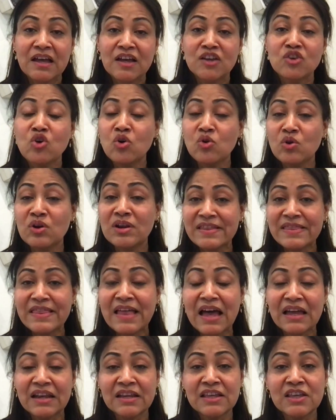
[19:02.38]
Not only
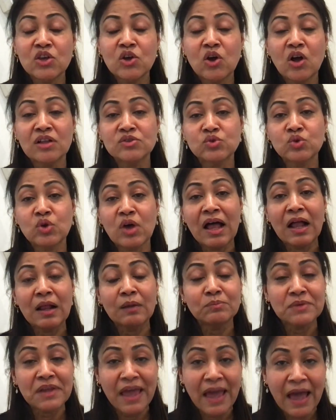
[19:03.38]
that, he also
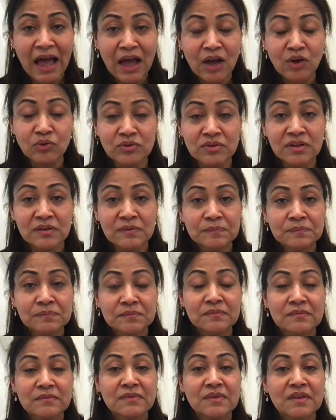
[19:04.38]
helped out
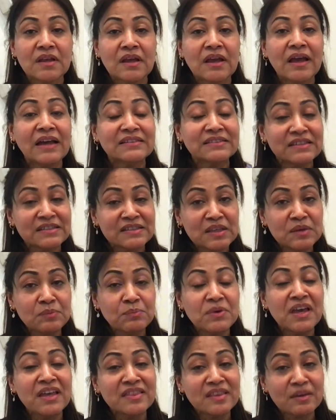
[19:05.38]
as a
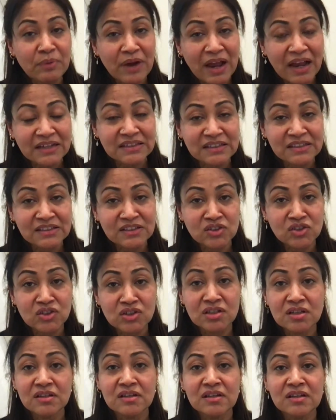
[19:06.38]
CPA in the practice,
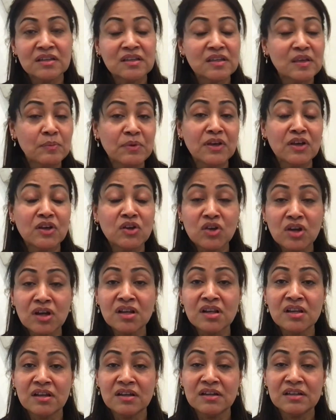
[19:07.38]
keeping a
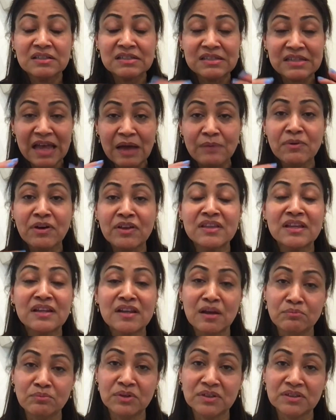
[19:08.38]
good tab on the
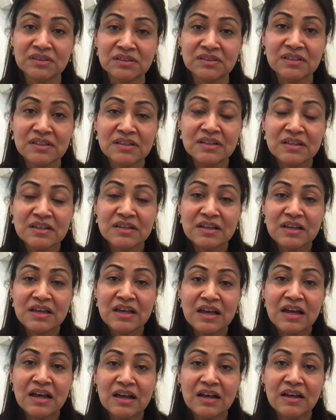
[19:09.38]
numbers,
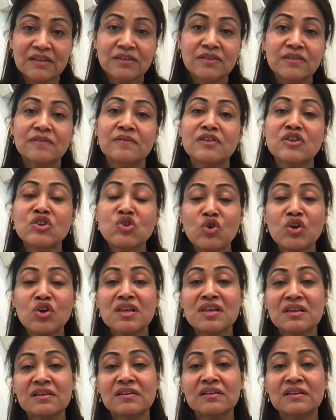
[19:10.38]

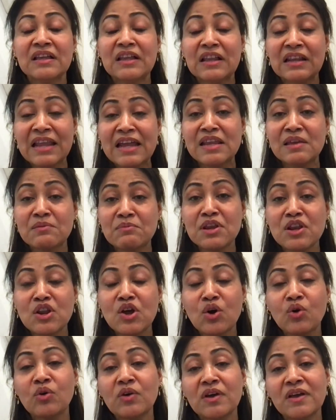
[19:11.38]
letting me
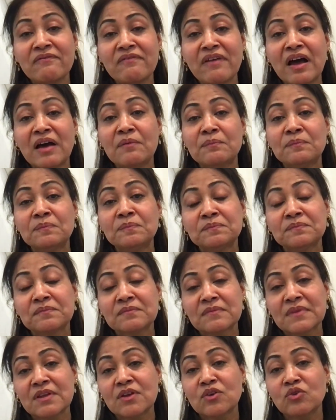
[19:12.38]
know if I'm
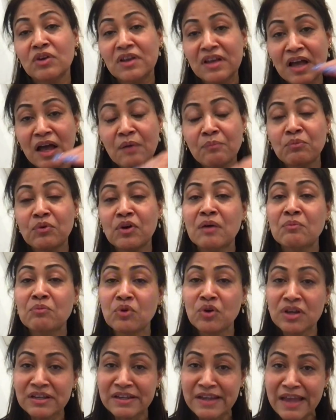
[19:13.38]
going up, I'm
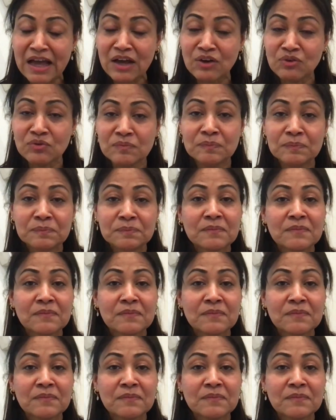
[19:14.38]
going down.